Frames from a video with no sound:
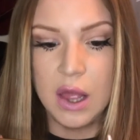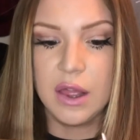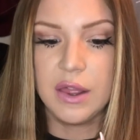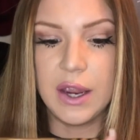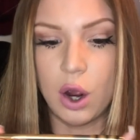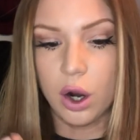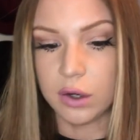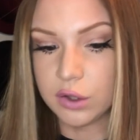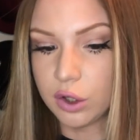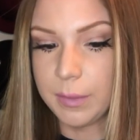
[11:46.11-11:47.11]
They are
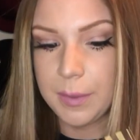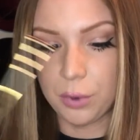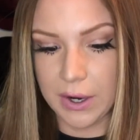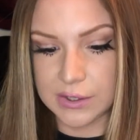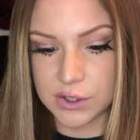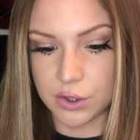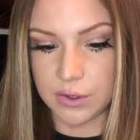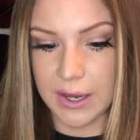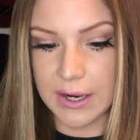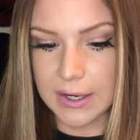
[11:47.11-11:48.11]
a little bit pricier.
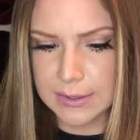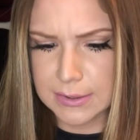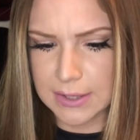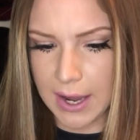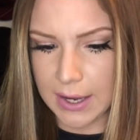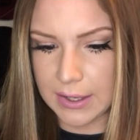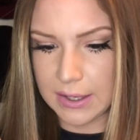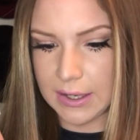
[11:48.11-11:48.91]
Like I said,